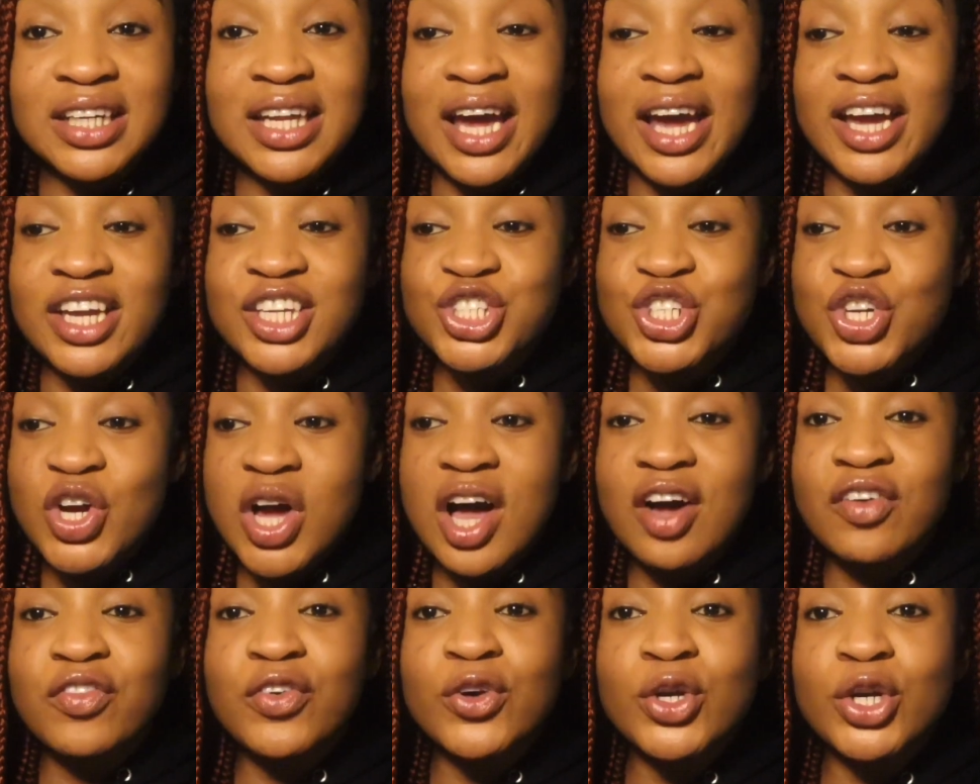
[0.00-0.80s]
Like,
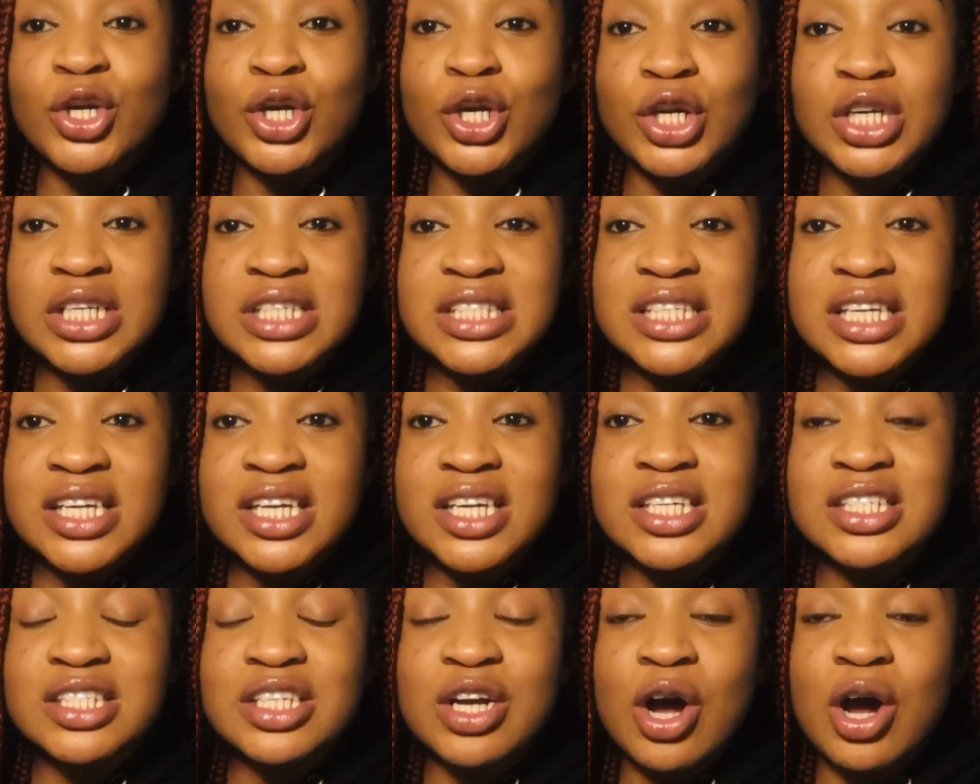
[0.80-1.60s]
travel
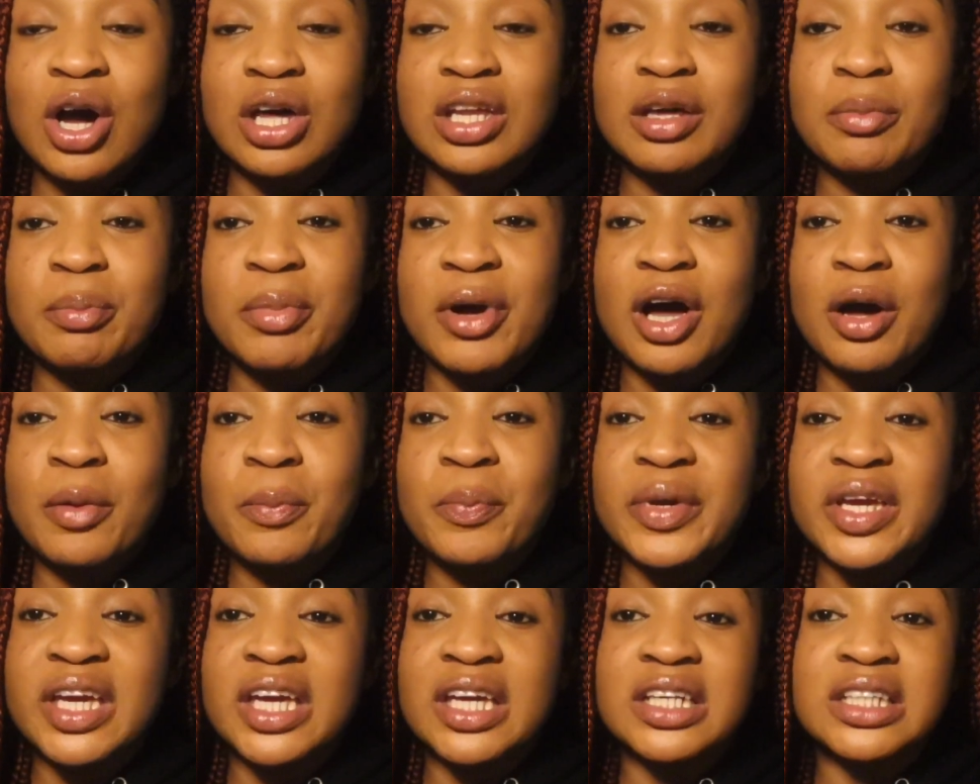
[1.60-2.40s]
nursing is all
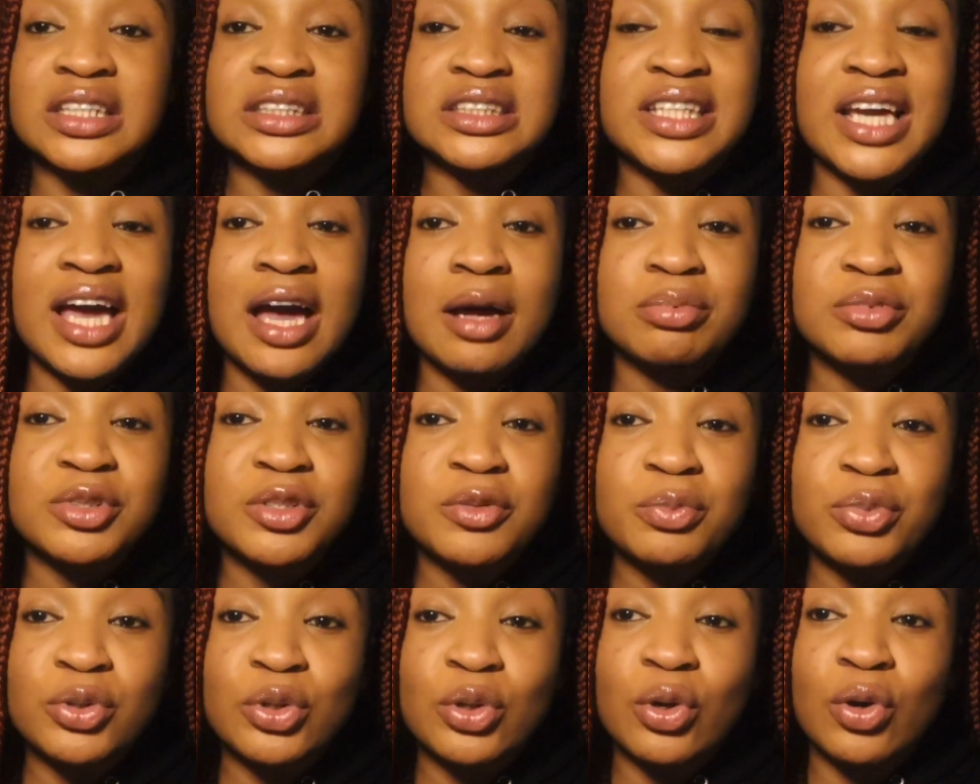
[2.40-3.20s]
about being
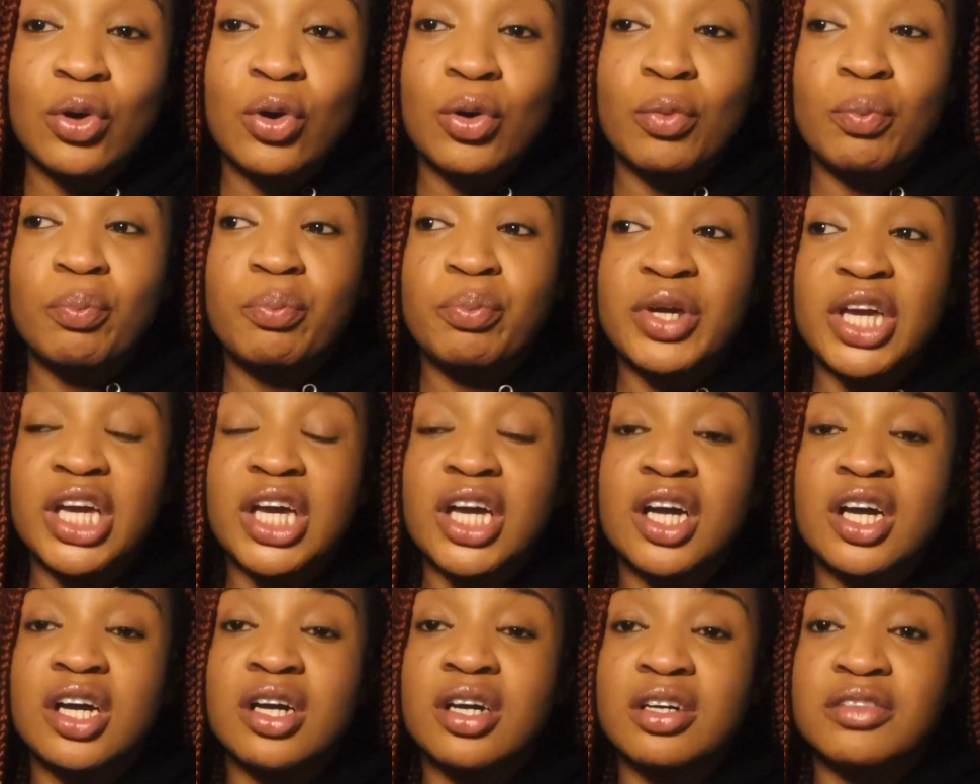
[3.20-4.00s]
adaptable,
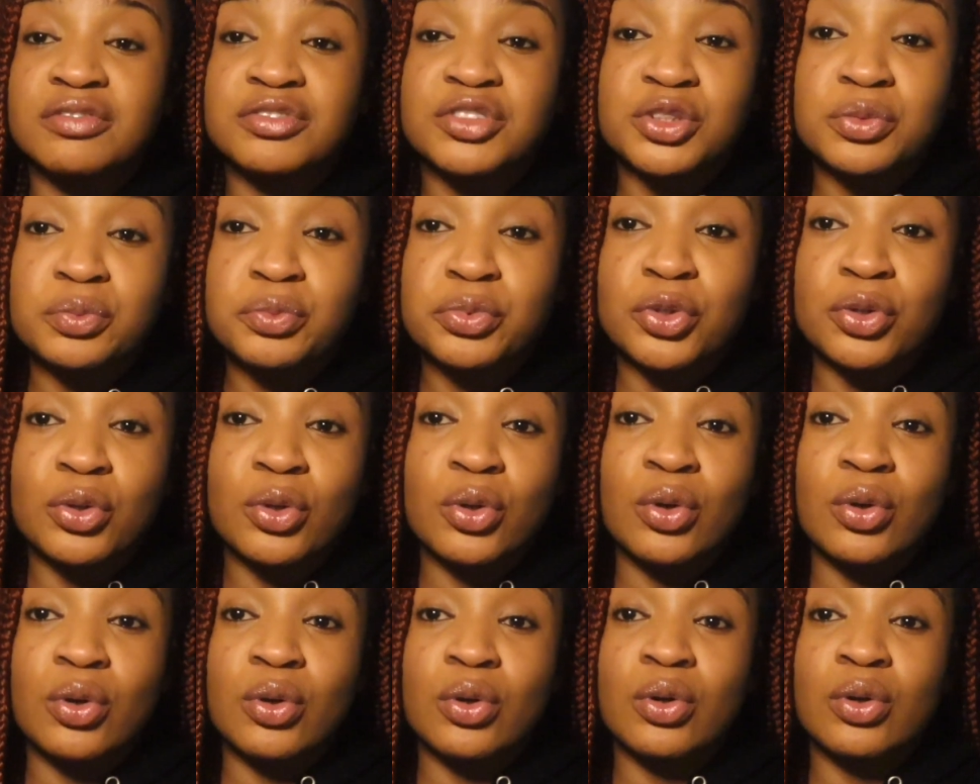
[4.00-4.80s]
being
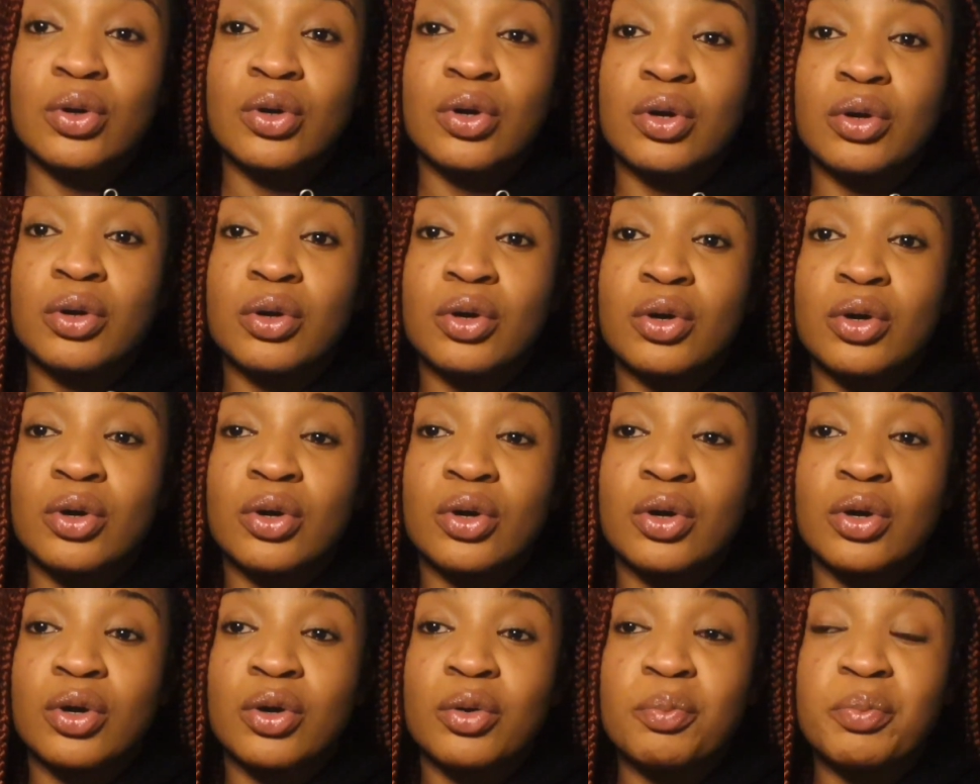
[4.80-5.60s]
comfortable,
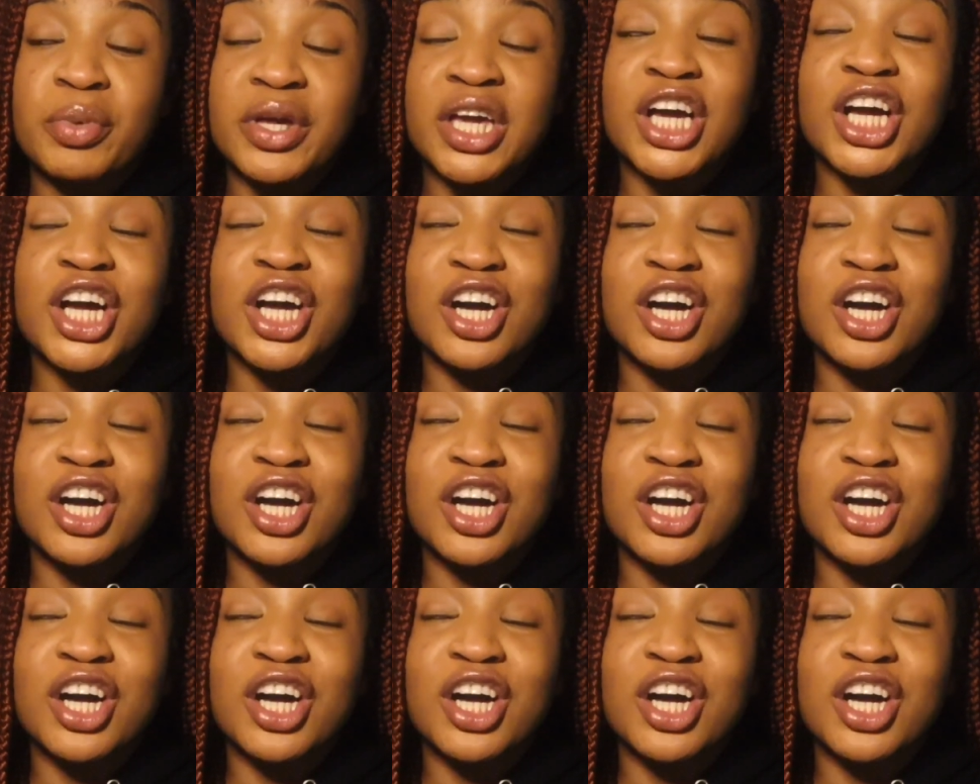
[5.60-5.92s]
being